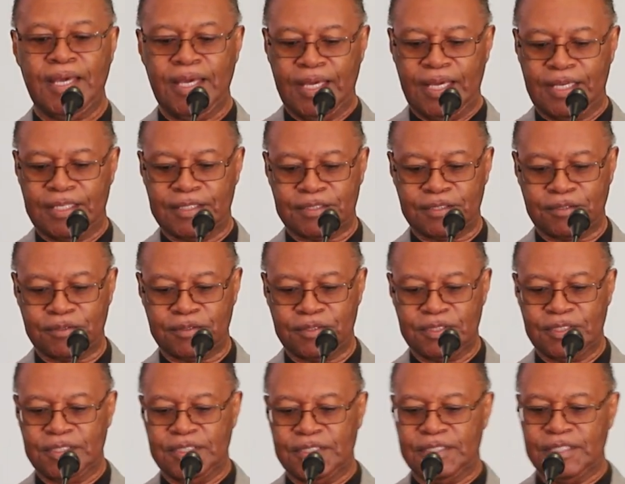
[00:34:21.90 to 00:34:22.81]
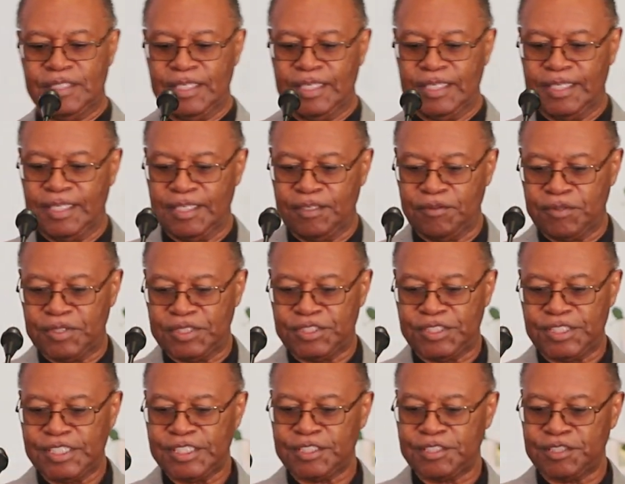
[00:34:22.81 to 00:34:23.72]
And so what
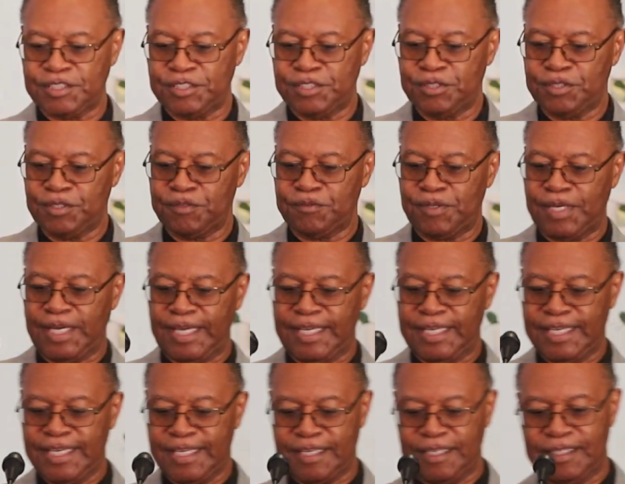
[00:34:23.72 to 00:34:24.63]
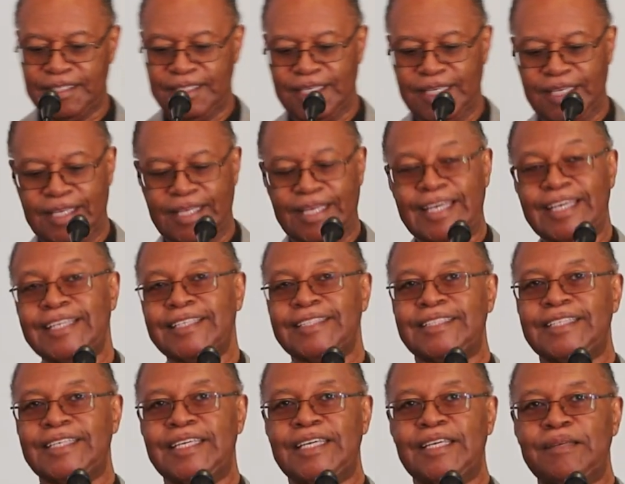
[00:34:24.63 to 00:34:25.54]
Jesus is doing right here, he
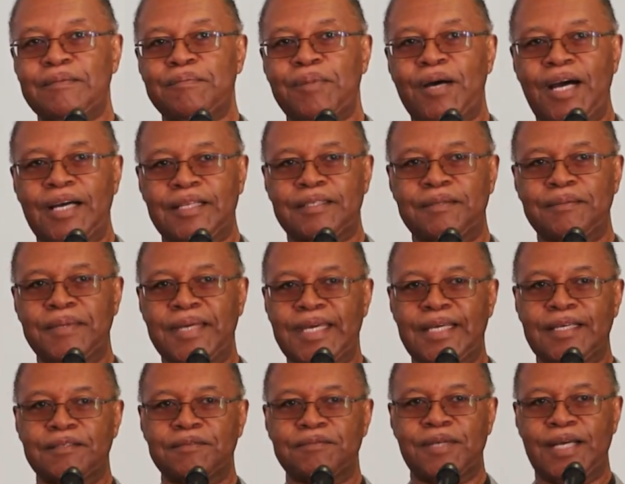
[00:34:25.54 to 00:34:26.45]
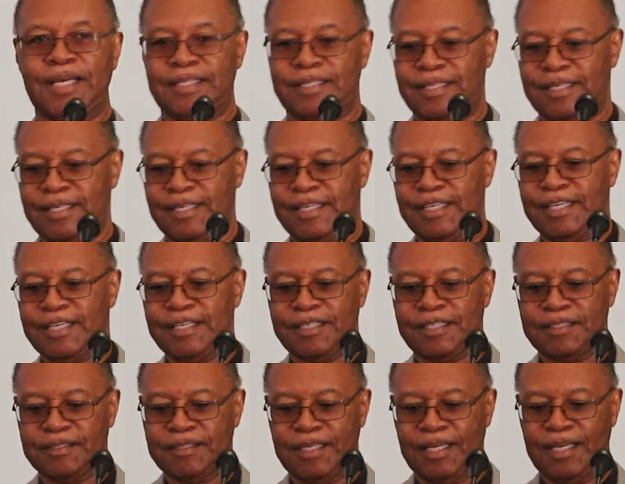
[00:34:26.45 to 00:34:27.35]
sees Bartimaeus right there,
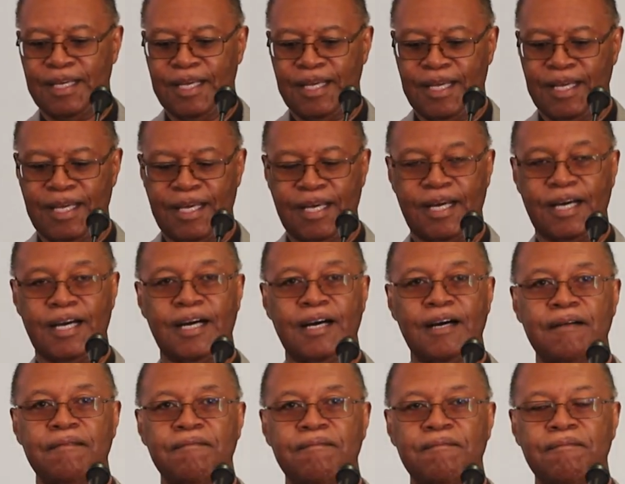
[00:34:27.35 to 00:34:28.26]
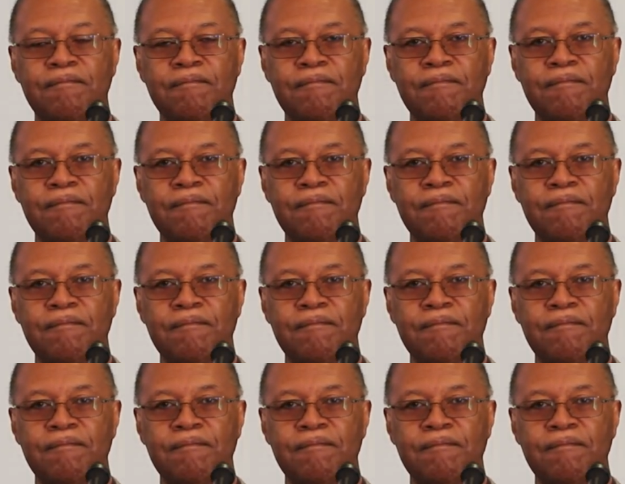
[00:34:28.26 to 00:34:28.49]
here, uh,